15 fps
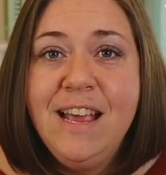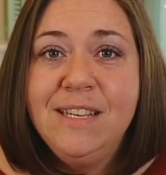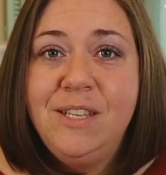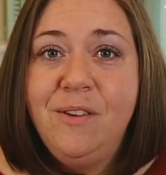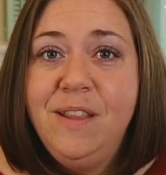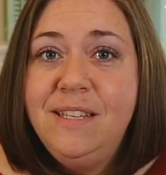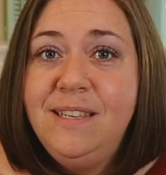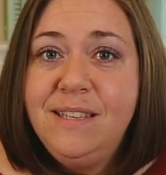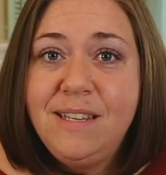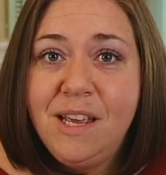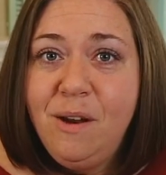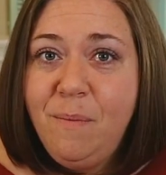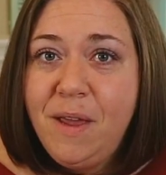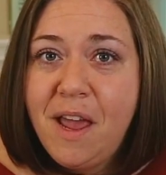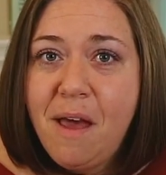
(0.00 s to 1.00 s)
So this is
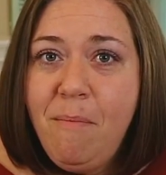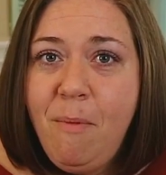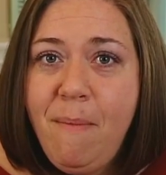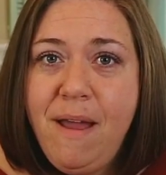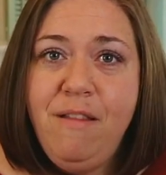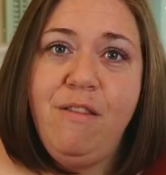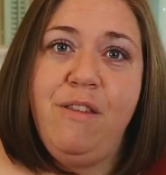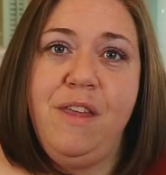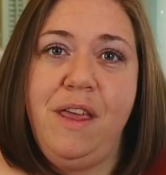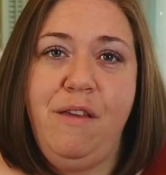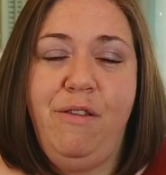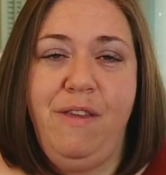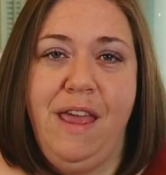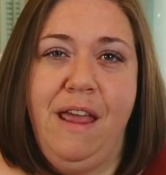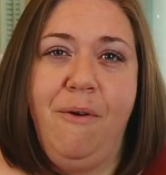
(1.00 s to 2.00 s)
going to become a monthly
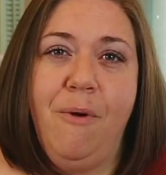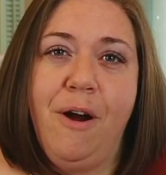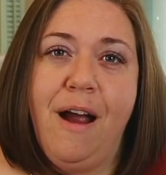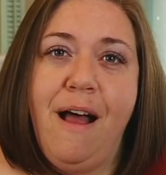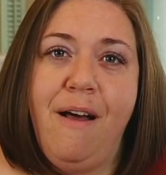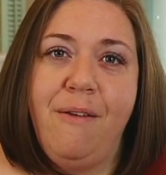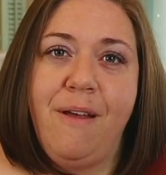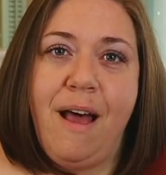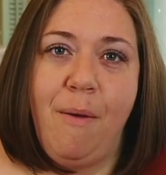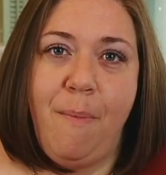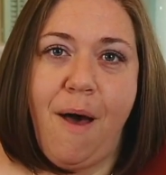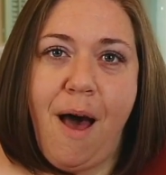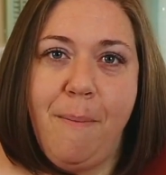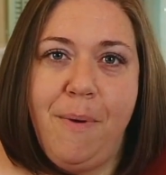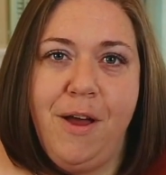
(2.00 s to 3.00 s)
thing where I'll
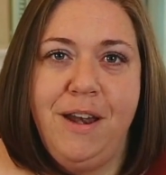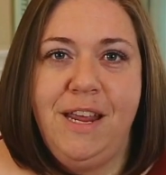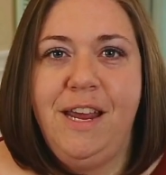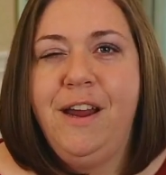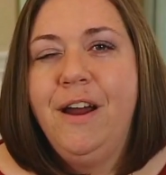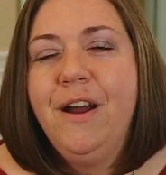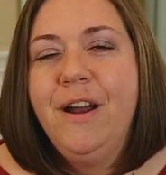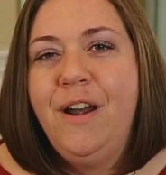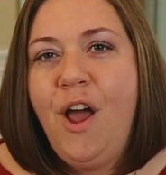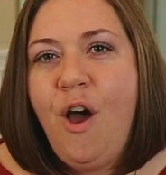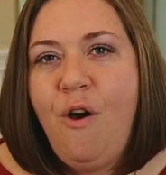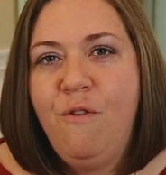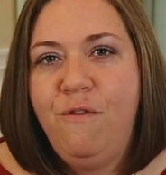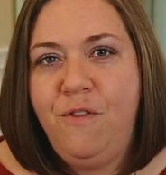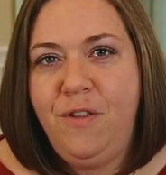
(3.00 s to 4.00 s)
pop on here and
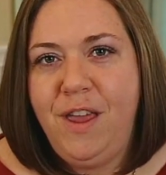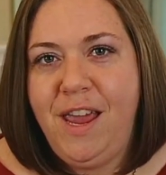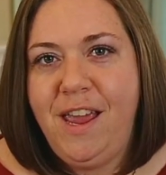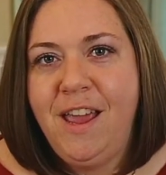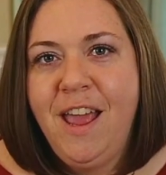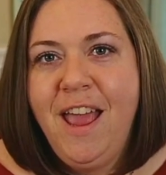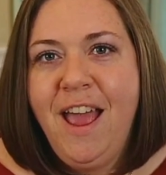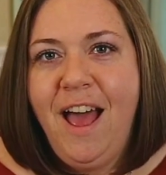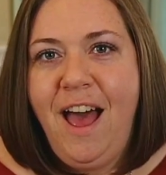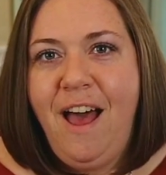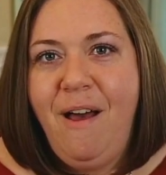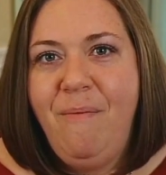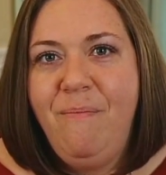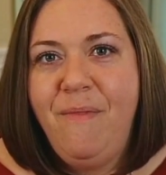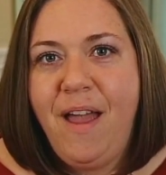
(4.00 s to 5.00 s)
hopefully
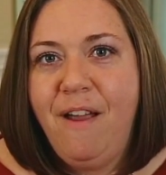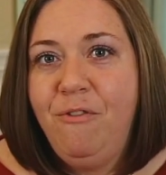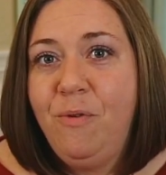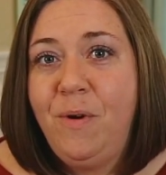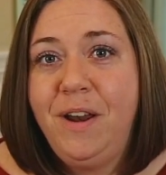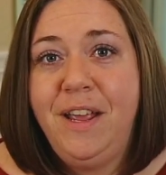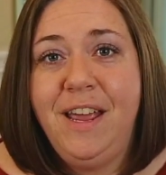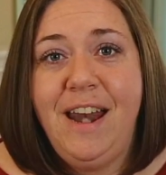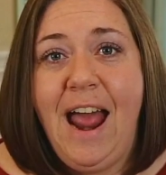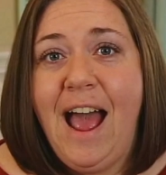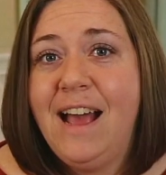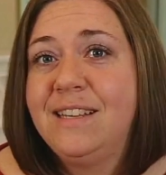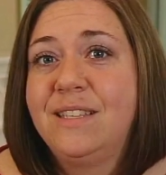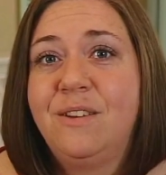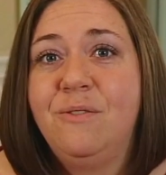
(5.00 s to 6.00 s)
everyone can
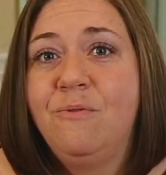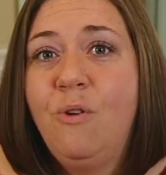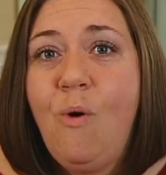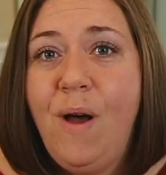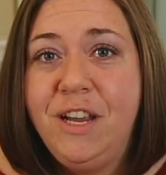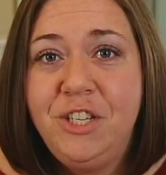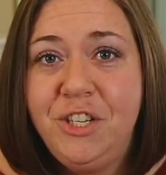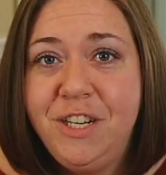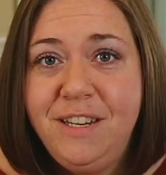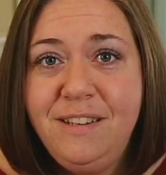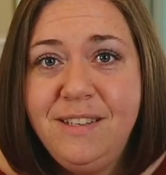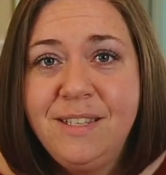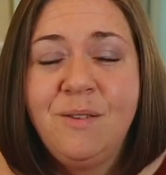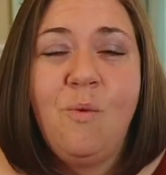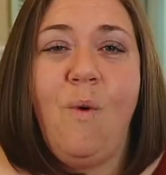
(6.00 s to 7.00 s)
ask
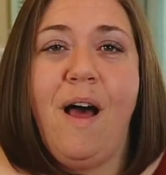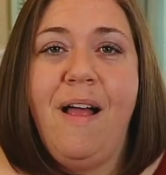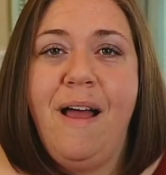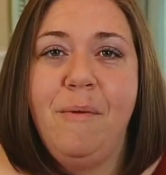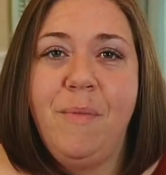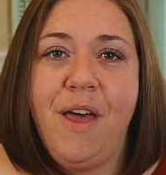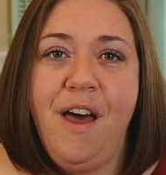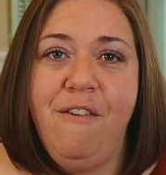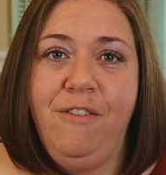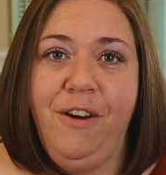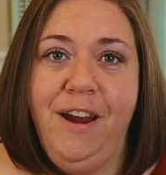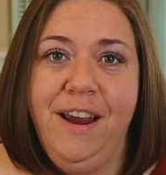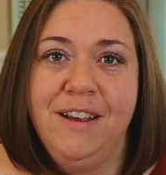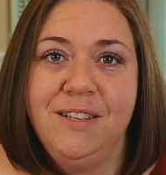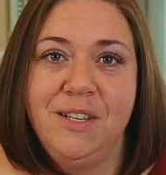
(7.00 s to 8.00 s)
questions while I'm
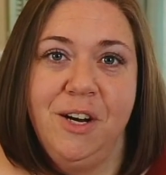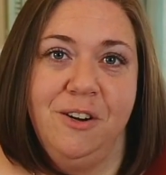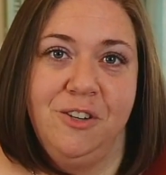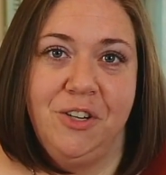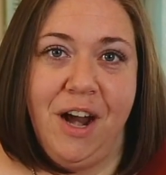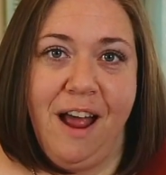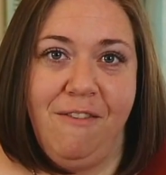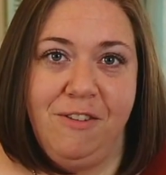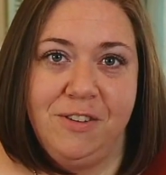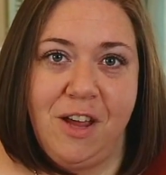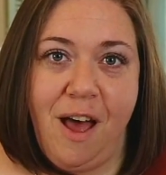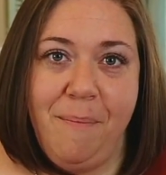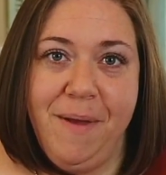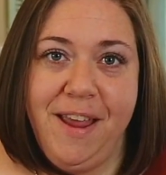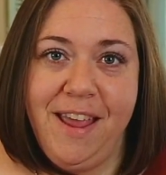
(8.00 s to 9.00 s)
covering a certain travel
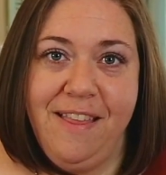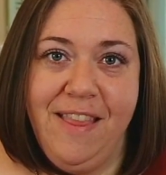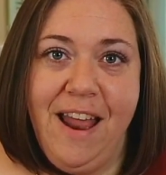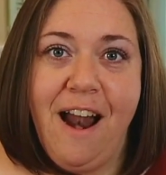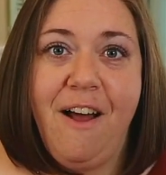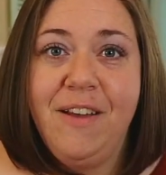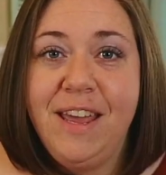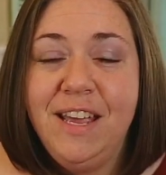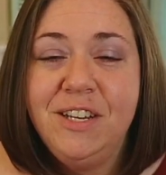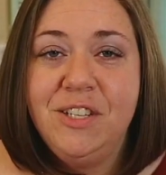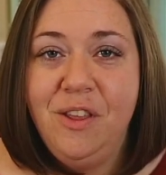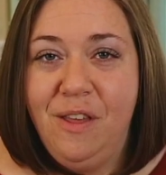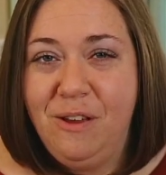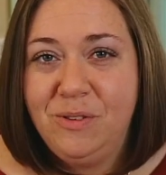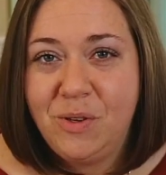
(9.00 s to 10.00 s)
topic, and then I'll get
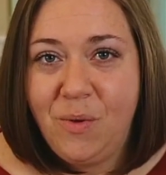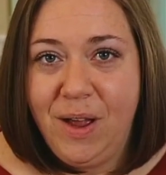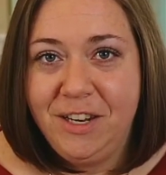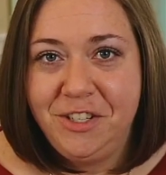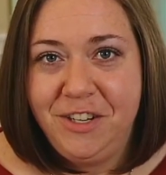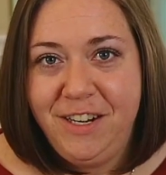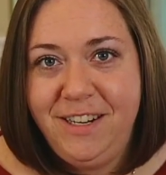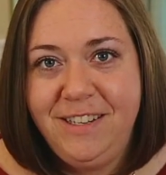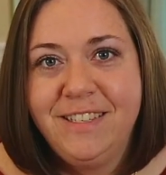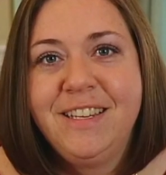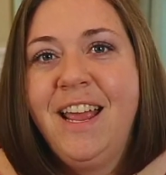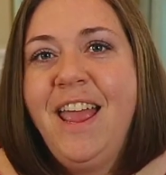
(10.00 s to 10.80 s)
to those questions